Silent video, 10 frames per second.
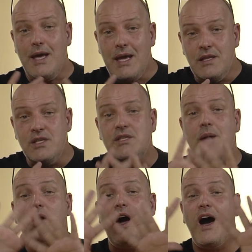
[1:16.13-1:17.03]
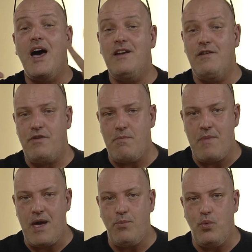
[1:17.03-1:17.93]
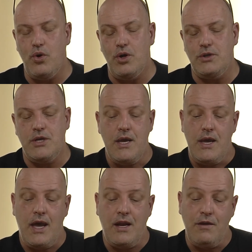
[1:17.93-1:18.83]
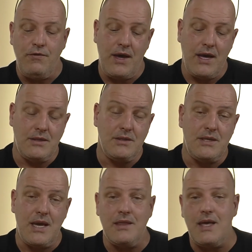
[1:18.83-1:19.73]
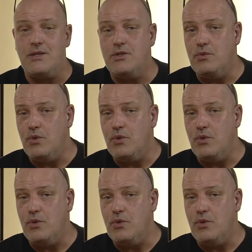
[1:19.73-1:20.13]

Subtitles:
in some kind of a map world. And if I had to take that to